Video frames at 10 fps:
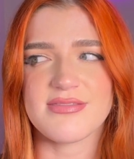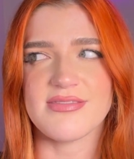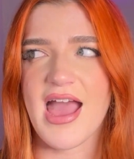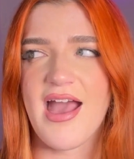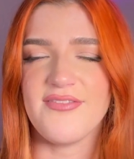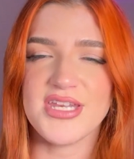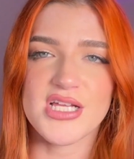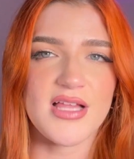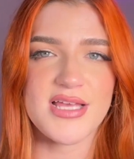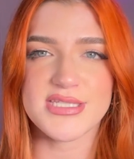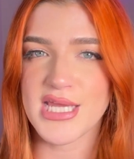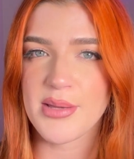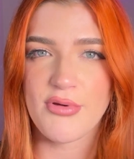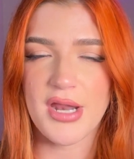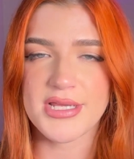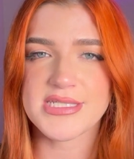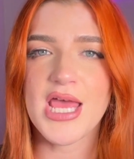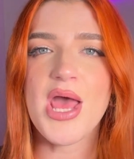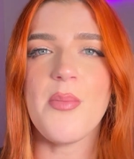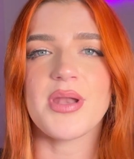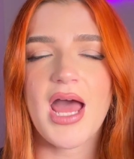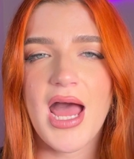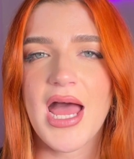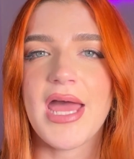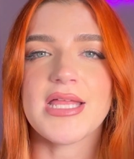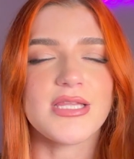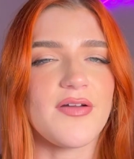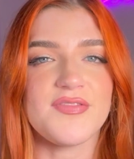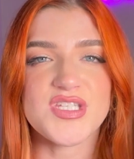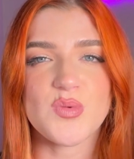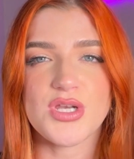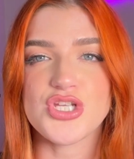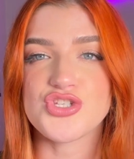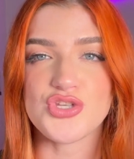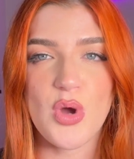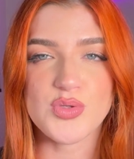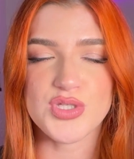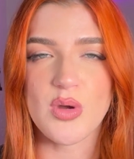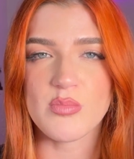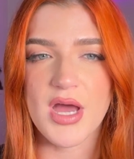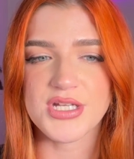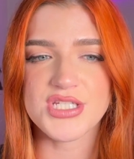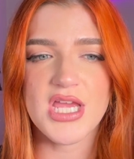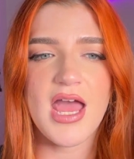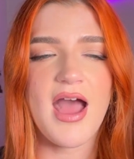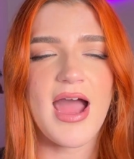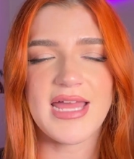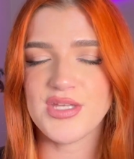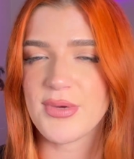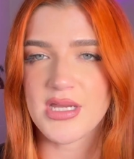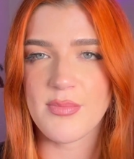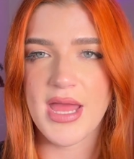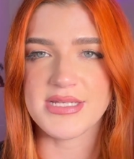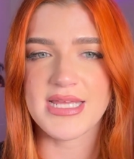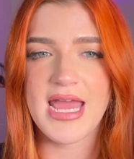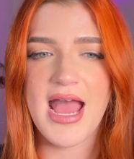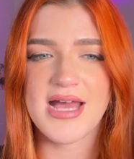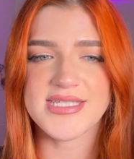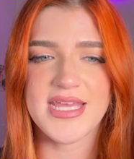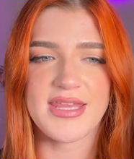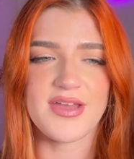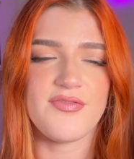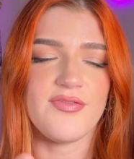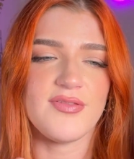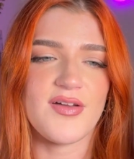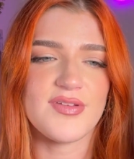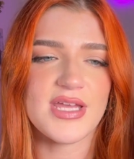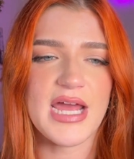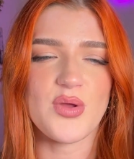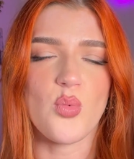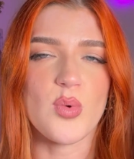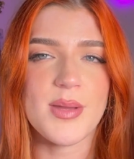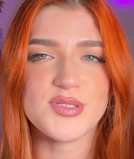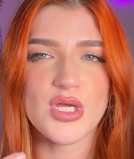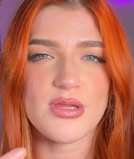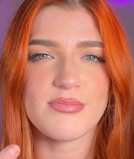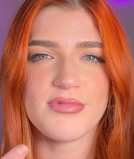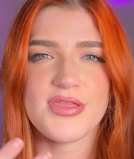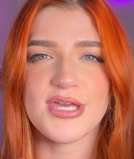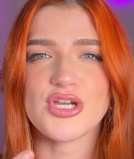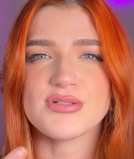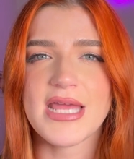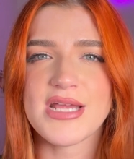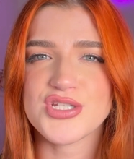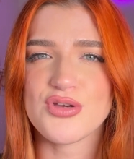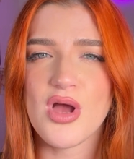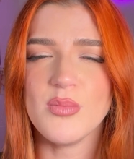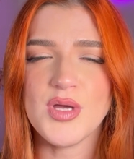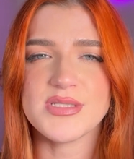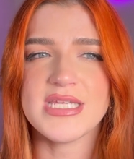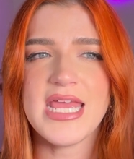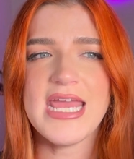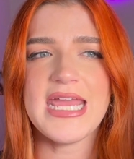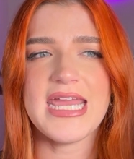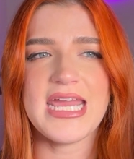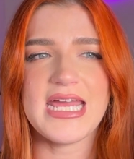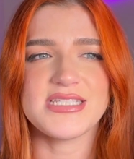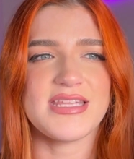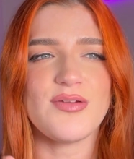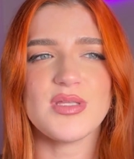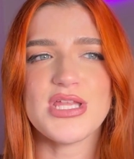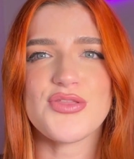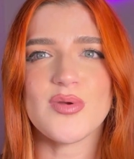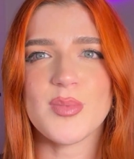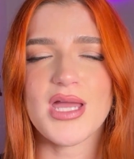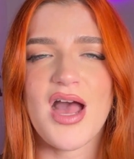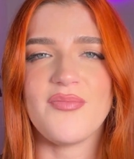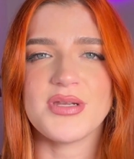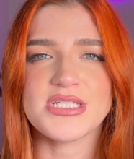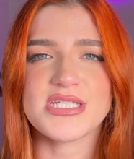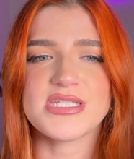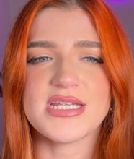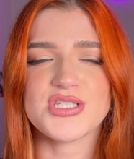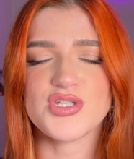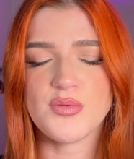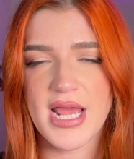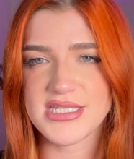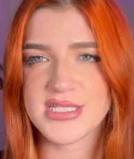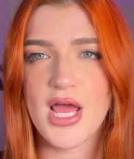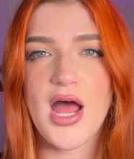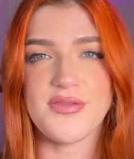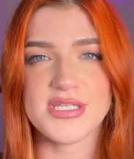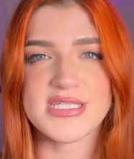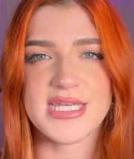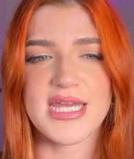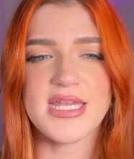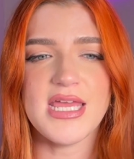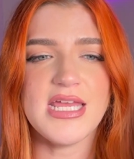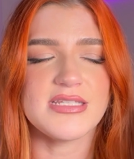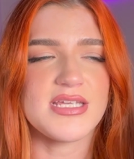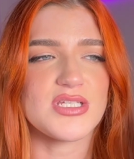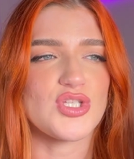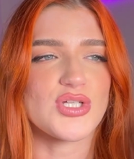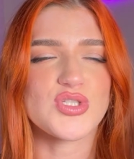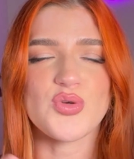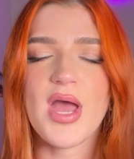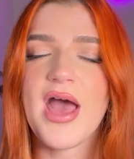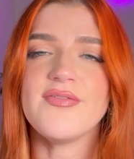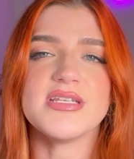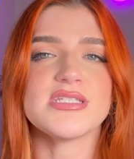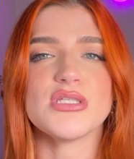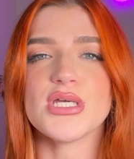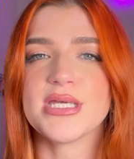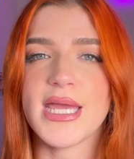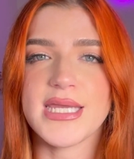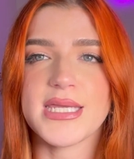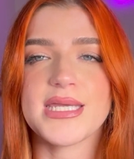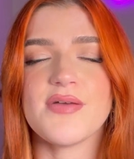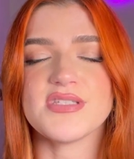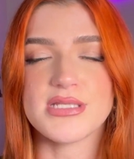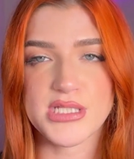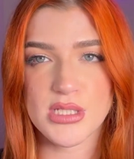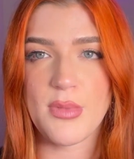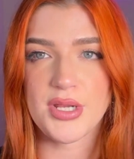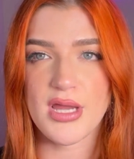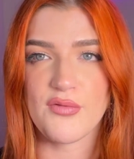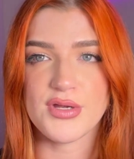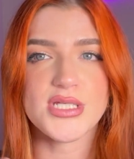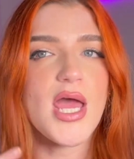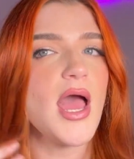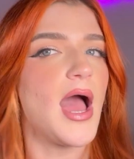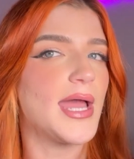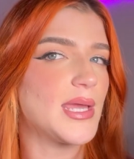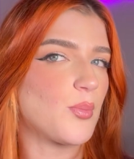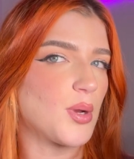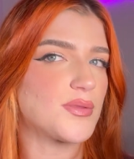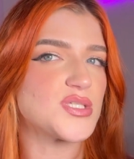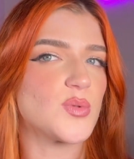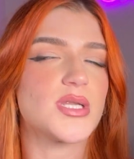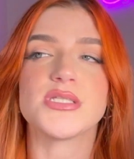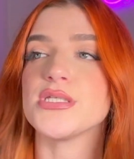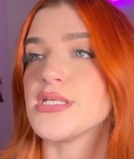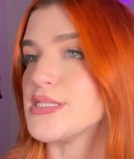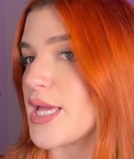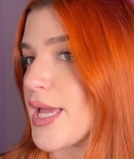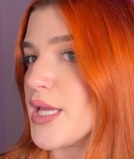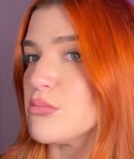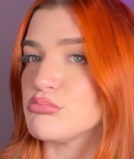have any Glossier products, but I love this one so much. Highly recommend. It has a like fluffy kind of whipped thicker texture almost, and that really threw me off, but it just sits so nicely on the skin. Doesn't look too heavy, doesn't look cakey, gives a decent amount of coverage. I am wearing this one today.